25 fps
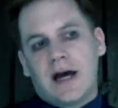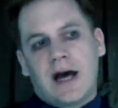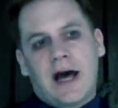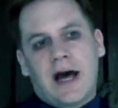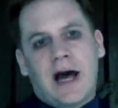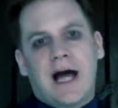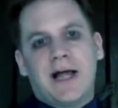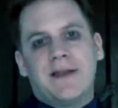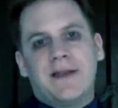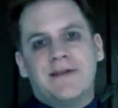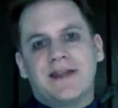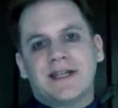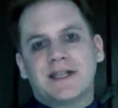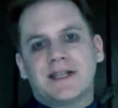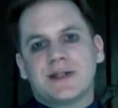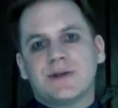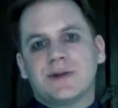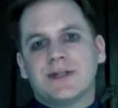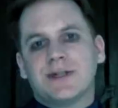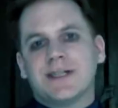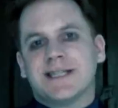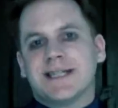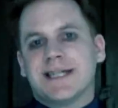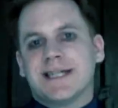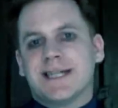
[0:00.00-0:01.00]
and this
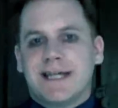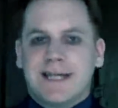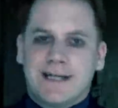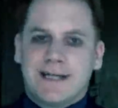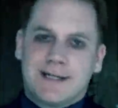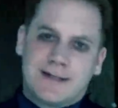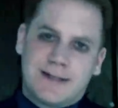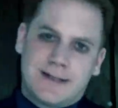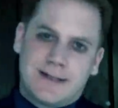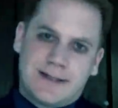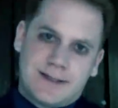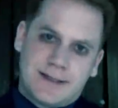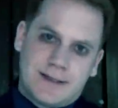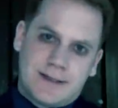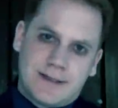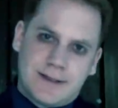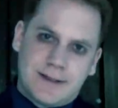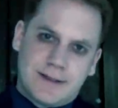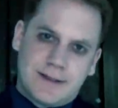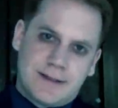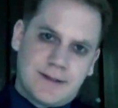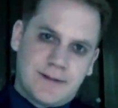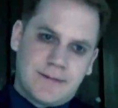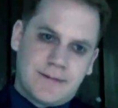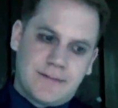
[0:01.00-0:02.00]
was it.
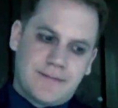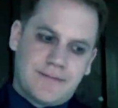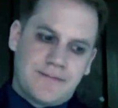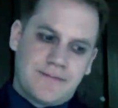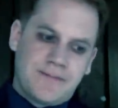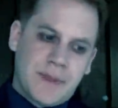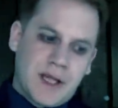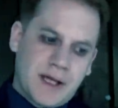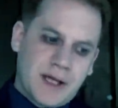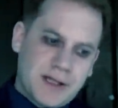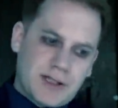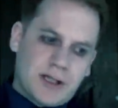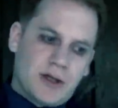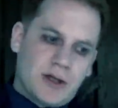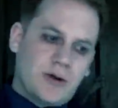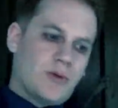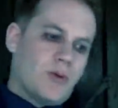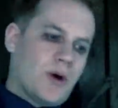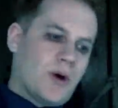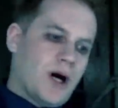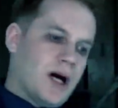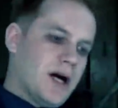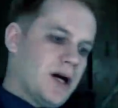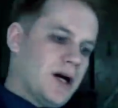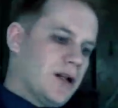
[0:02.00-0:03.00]
And so
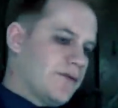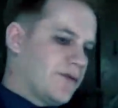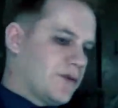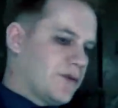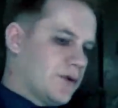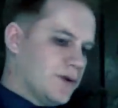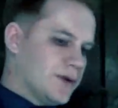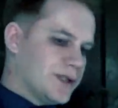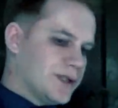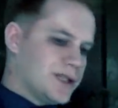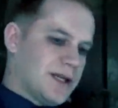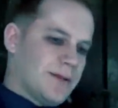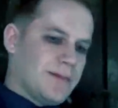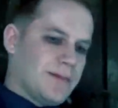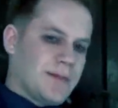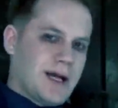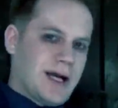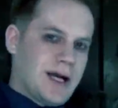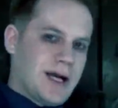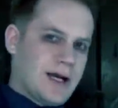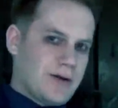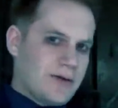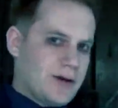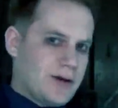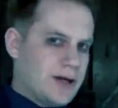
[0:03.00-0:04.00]
while, of course, some
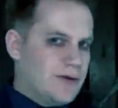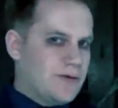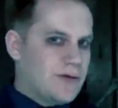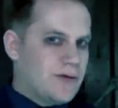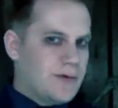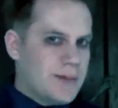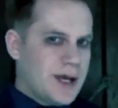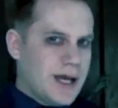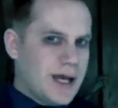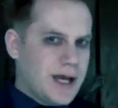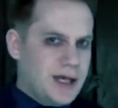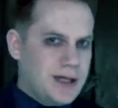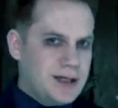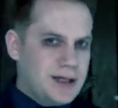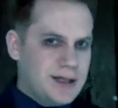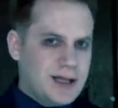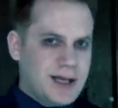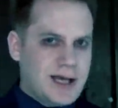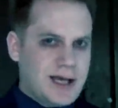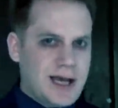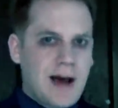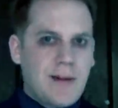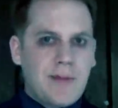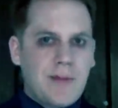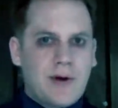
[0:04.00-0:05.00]
gangrel remain in the
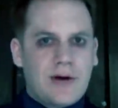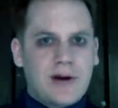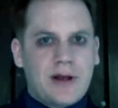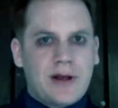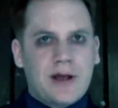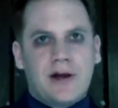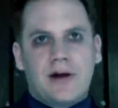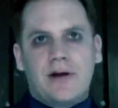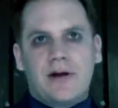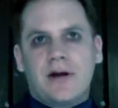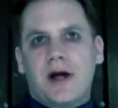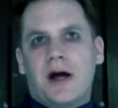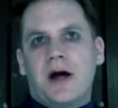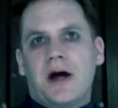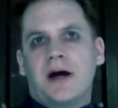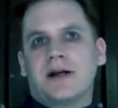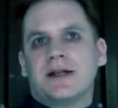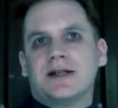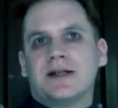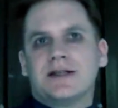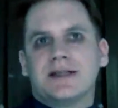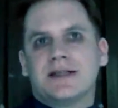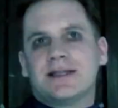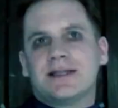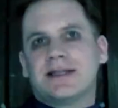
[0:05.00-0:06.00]
Camarilla and are
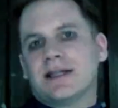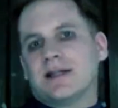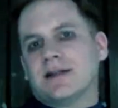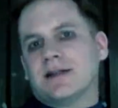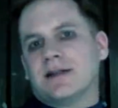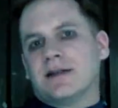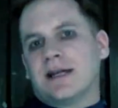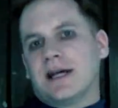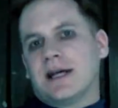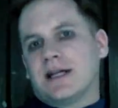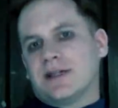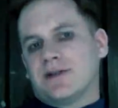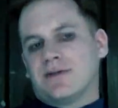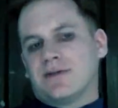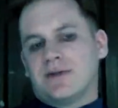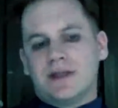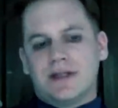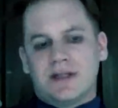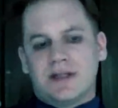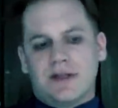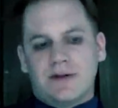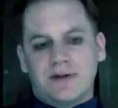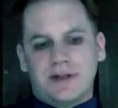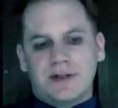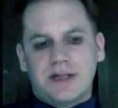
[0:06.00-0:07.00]
considered, as a
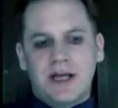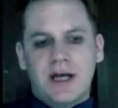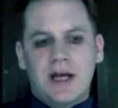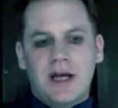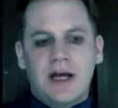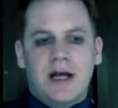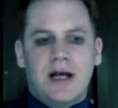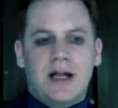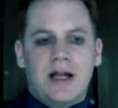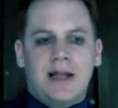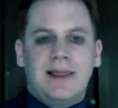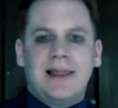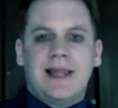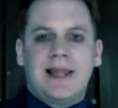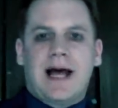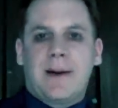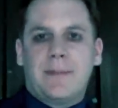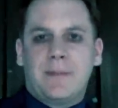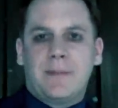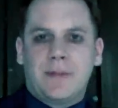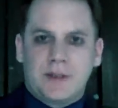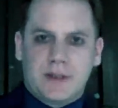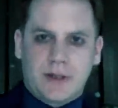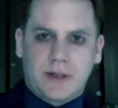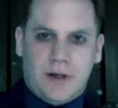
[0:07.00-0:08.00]
result,
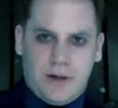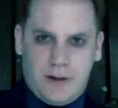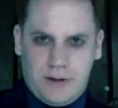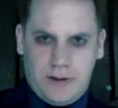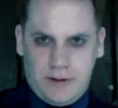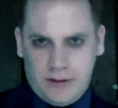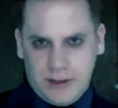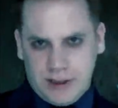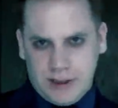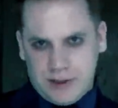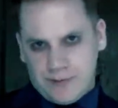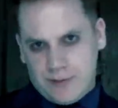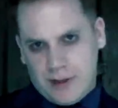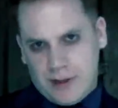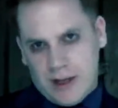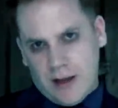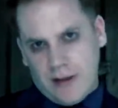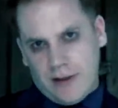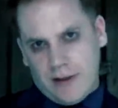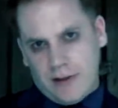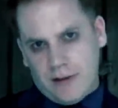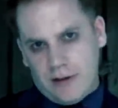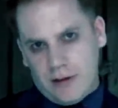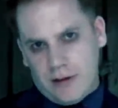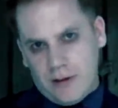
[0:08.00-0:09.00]
lapdogs
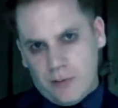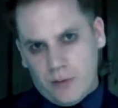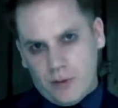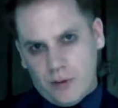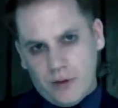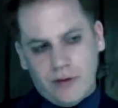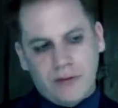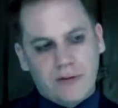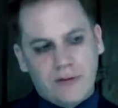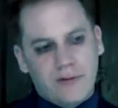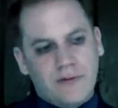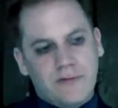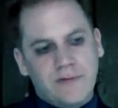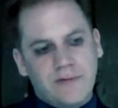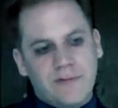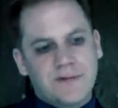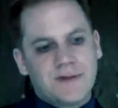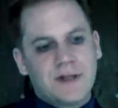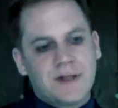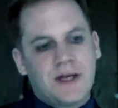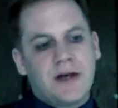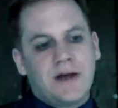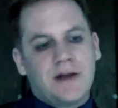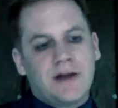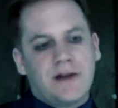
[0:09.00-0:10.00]
rather than
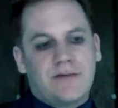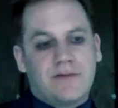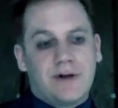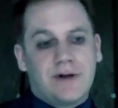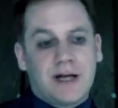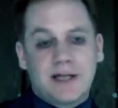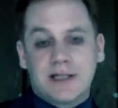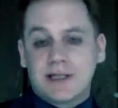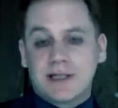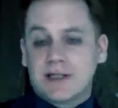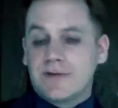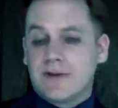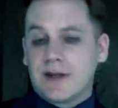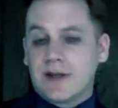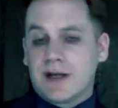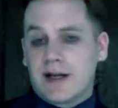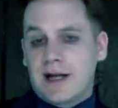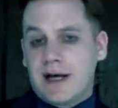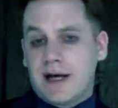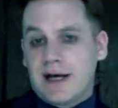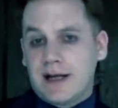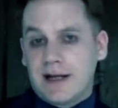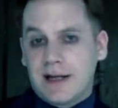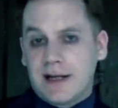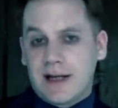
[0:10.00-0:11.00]
wolves, the rest of the
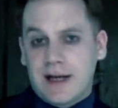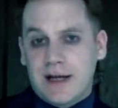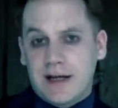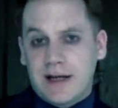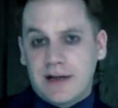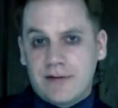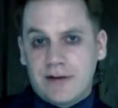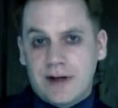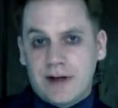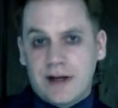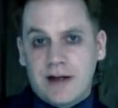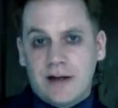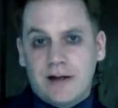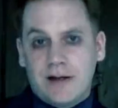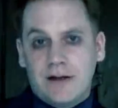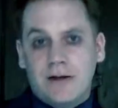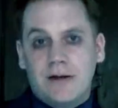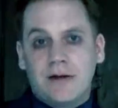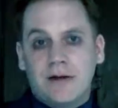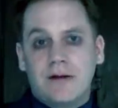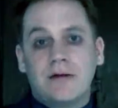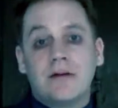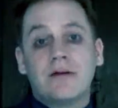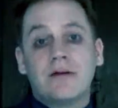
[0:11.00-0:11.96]
clan gangrel